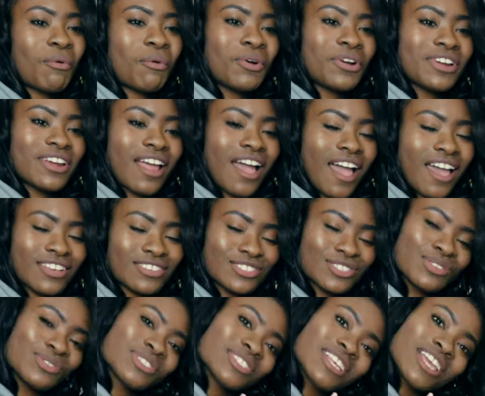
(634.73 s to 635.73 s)
or not.
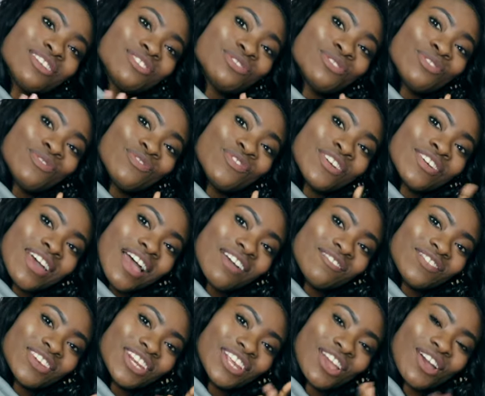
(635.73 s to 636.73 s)
So stay tuned for
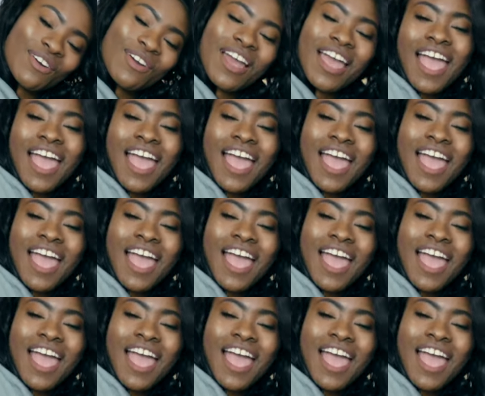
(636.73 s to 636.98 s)
that video,